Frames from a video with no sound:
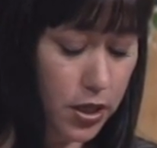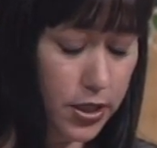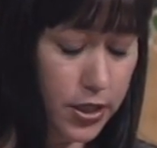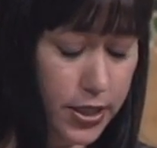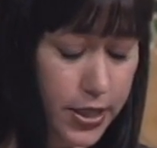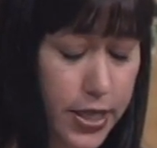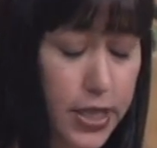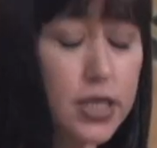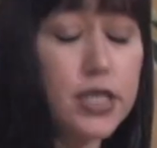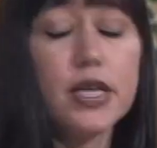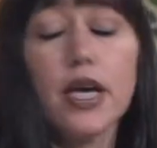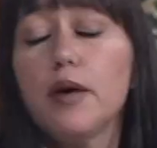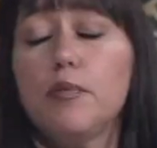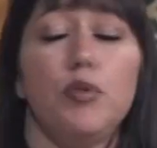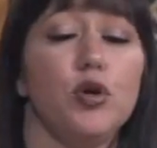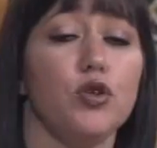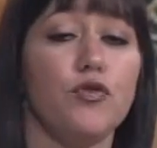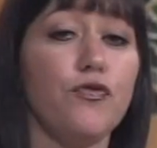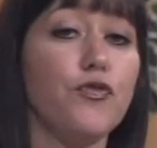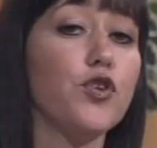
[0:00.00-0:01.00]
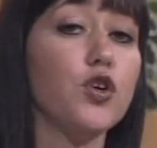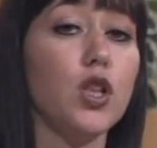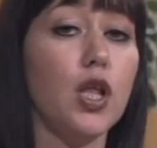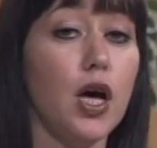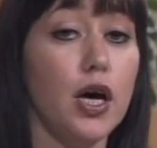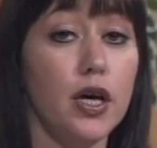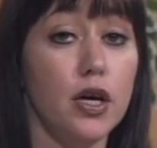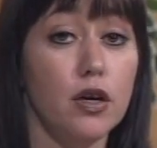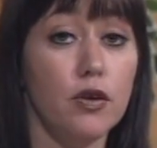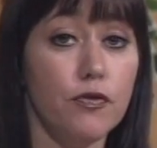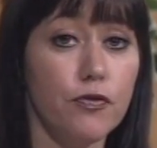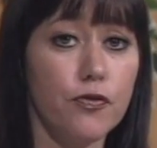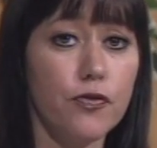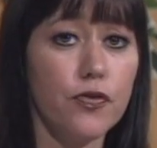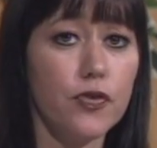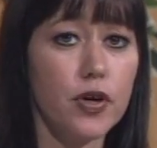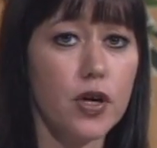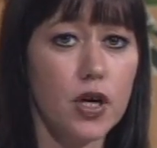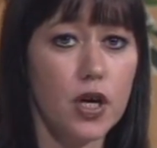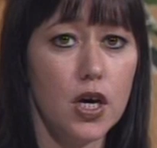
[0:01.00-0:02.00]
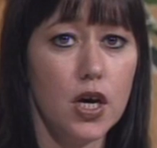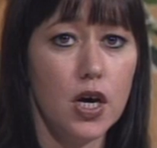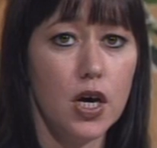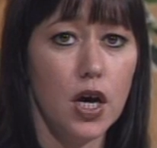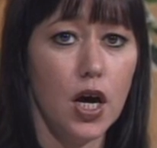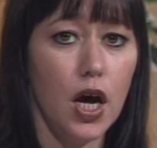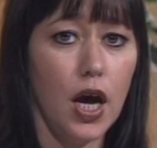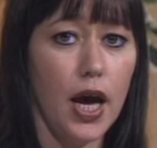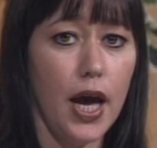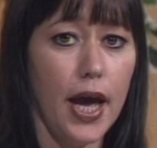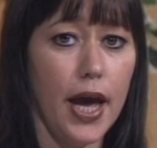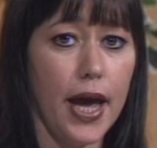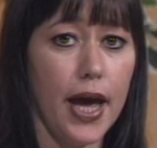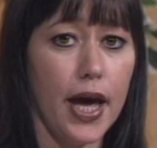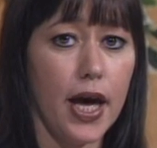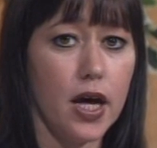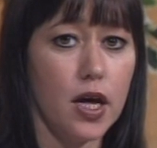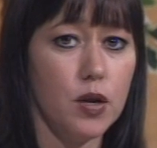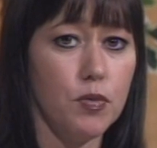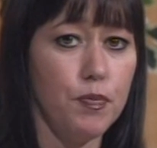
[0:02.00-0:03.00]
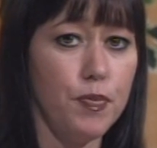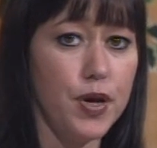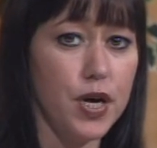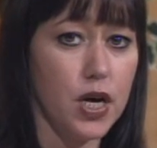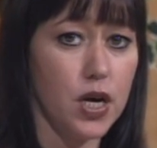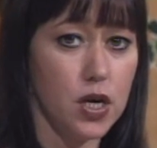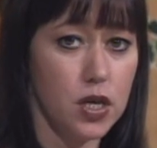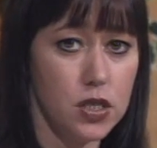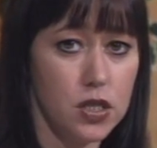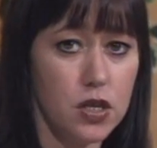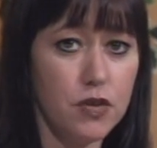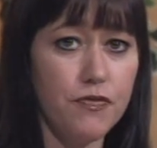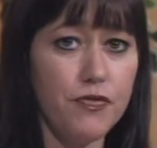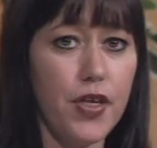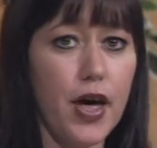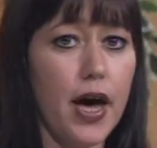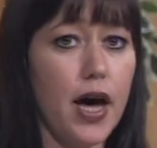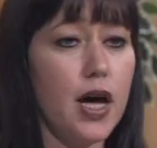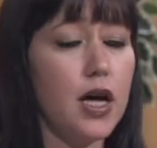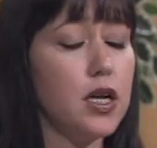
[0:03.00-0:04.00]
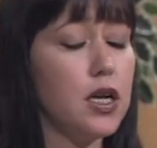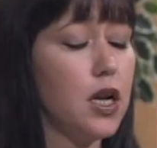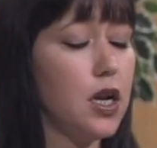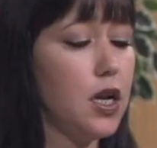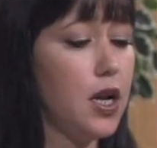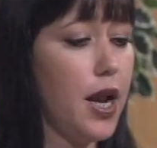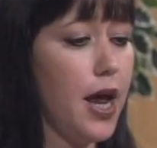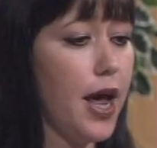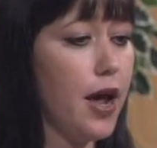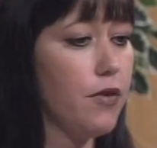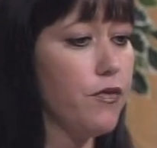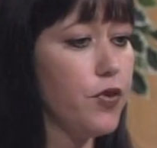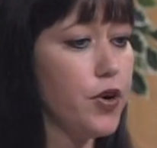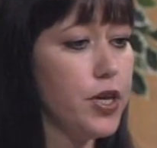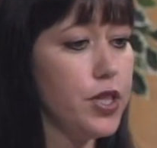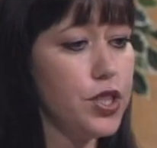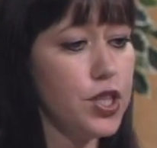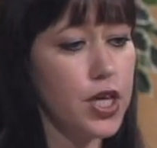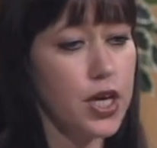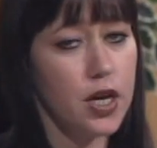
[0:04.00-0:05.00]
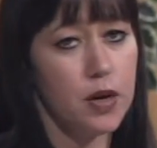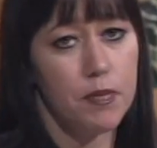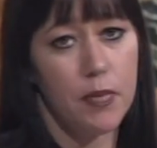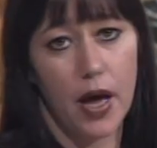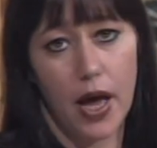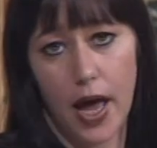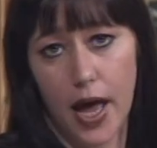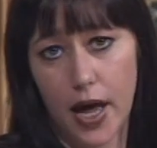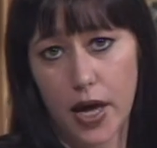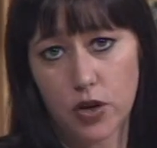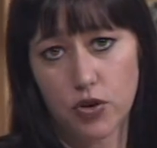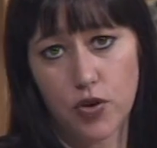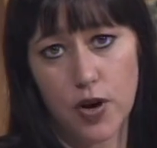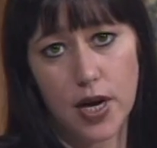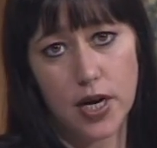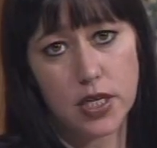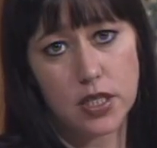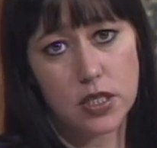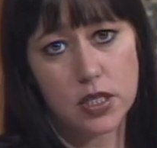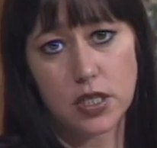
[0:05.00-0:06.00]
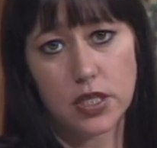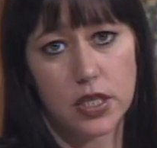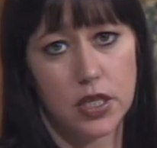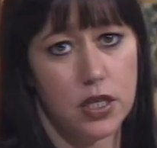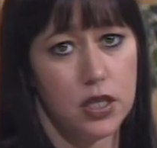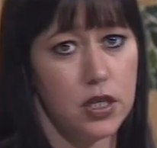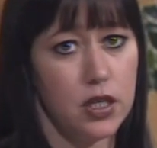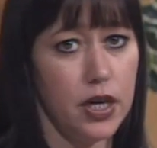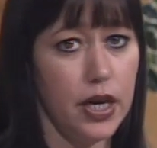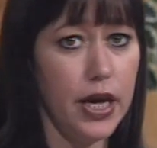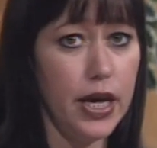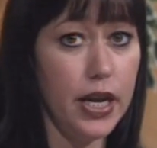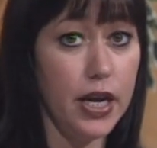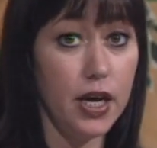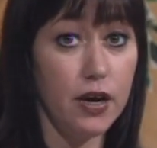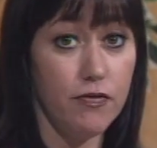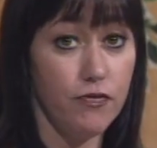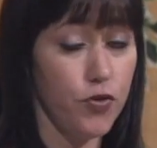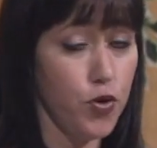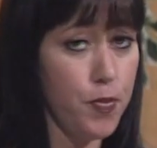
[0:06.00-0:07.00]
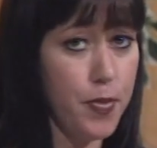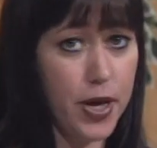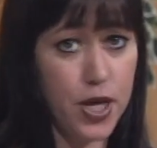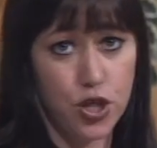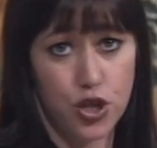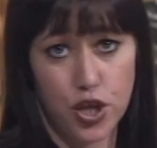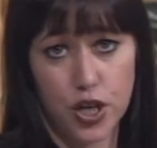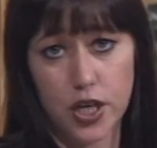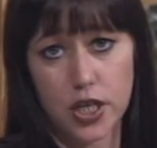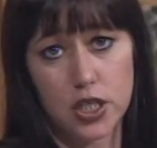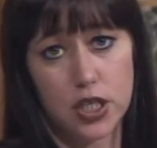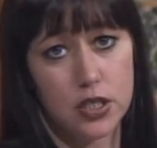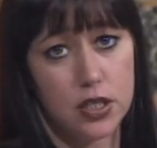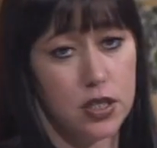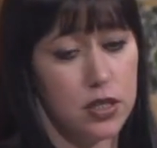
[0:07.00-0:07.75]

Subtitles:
disabled for life. And because of that, everything, my address and any information is